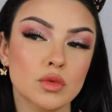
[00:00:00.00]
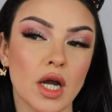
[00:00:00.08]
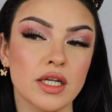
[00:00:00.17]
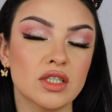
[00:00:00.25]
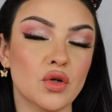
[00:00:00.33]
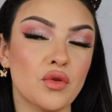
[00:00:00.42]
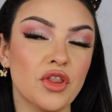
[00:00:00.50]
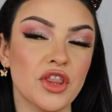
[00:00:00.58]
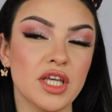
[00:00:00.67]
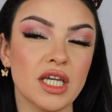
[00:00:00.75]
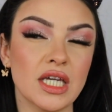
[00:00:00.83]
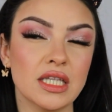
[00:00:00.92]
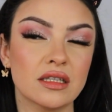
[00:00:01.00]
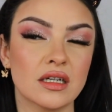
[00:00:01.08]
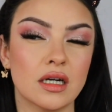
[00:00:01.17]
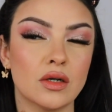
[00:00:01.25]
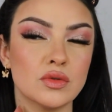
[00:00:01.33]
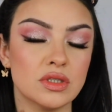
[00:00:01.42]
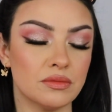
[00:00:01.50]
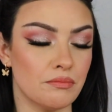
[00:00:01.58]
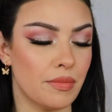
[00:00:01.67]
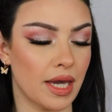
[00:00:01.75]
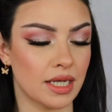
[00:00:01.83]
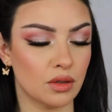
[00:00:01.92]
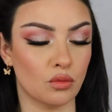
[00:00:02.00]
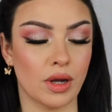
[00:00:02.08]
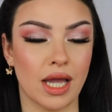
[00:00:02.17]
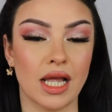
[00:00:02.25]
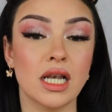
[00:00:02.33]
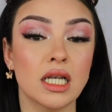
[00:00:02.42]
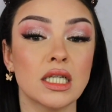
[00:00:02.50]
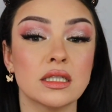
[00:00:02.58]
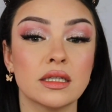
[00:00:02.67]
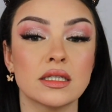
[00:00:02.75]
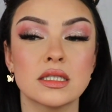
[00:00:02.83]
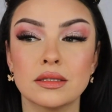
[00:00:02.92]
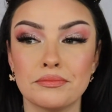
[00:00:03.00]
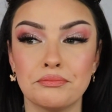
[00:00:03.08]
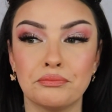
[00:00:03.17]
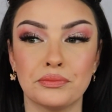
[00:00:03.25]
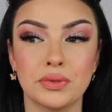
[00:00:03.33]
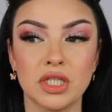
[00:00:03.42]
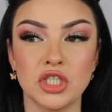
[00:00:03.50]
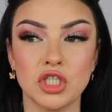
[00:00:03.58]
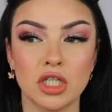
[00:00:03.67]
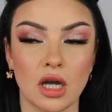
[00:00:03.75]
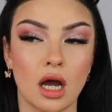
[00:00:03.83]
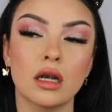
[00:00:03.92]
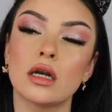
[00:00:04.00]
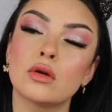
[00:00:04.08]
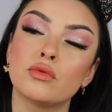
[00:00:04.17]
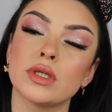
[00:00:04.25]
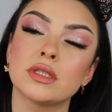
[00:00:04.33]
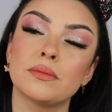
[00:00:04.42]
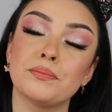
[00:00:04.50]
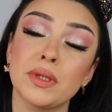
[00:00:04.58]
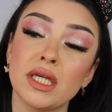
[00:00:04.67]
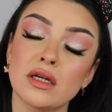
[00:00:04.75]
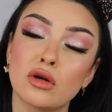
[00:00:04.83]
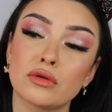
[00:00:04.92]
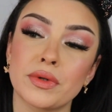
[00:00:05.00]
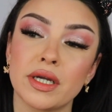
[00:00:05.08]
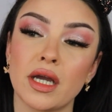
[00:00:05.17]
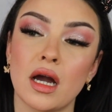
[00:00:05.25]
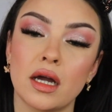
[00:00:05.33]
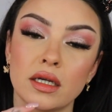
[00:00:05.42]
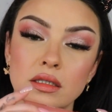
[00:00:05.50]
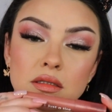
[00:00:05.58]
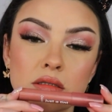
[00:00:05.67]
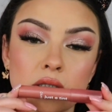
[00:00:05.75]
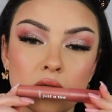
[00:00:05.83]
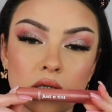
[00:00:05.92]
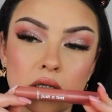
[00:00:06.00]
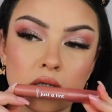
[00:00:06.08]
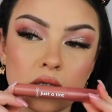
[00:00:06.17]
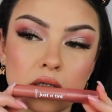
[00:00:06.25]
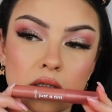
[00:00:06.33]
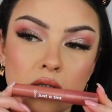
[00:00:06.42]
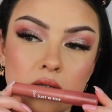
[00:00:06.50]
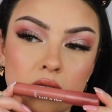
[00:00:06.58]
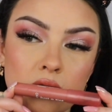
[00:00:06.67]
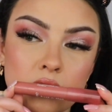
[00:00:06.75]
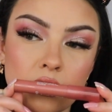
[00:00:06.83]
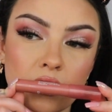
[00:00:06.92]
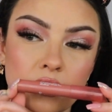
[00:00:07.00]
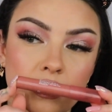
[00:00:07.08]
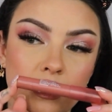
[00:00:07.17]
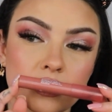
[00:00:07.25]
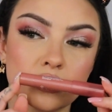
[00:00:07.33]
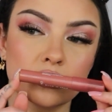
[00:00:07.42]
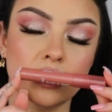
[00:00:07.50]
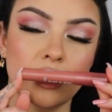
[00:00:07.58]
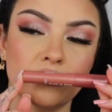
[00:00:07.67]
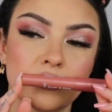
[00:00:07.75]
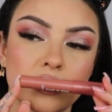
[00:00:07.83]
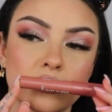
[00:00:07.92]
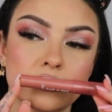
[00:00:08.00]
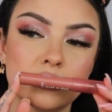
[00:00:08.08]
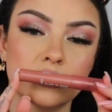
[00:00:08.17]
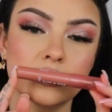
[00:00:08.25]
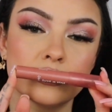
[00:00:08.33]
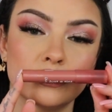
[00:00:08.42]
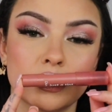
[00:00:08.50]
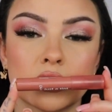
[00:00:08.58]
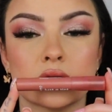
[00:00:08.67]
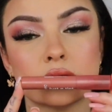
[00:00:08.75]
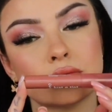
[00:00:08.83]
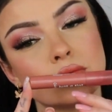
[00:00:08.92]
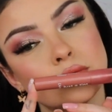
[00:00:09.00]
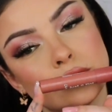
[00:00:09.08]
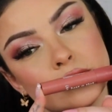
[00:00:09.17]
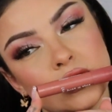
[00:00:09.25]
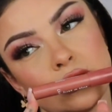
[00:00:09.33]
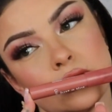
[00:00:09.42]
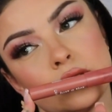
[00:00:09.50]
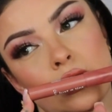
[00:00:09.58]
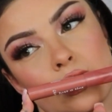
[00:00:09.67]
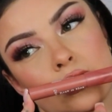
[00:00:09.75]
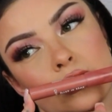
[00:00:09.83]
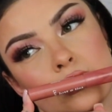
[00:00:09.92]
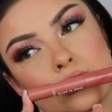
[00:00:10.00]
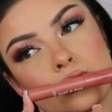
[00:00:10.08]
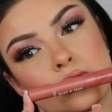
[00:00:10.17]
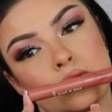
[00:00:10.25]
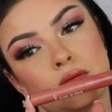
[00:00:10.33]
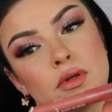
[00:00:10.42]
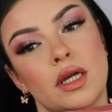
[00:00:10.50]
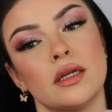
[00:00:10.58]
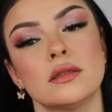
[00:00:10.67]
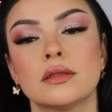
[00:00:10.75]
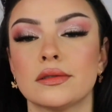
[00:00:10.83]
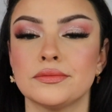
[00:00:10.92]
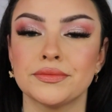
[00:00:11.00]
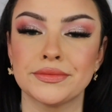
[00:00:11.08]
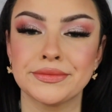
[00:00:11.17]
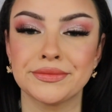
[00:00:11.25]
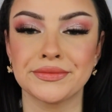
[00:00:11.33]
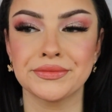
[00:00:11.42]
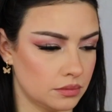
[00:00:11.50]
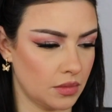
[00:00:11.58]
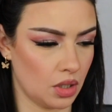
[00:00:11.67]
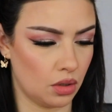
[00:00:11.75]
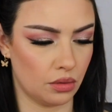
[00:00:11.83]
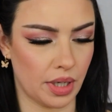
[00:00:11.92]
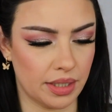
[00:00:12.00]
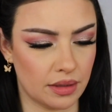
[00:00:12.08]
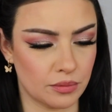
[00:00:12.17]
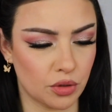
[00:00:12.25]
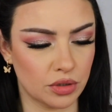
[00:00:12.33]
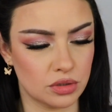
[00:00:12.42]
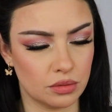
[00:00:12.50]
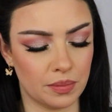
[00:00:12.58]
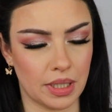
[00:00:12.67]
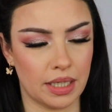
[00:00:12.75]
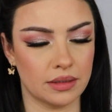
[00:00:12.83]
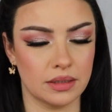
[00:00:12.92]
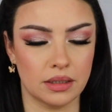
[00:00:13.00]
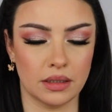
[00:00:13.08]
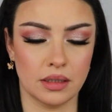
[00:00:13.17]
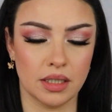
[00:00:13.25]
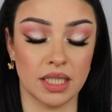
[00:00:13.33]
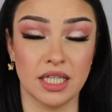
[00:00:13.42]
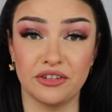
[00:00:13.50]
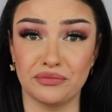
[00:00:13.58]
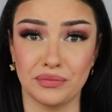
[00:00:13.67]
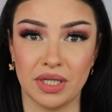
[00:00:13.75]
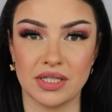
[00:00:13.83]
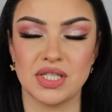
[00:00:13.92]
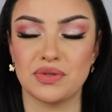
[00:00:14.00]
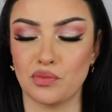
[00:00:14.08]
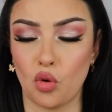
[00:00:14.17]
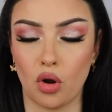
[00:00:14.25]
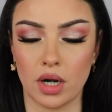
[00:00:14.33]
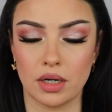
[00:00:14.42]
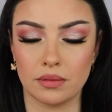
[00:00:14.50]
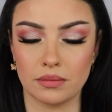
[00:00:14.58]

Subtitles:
I don't think it goes very well, this peachy color with the pink on my eyes. I think I should have used this one instead, right? Alright, I'm going to apply the Give Me S'more.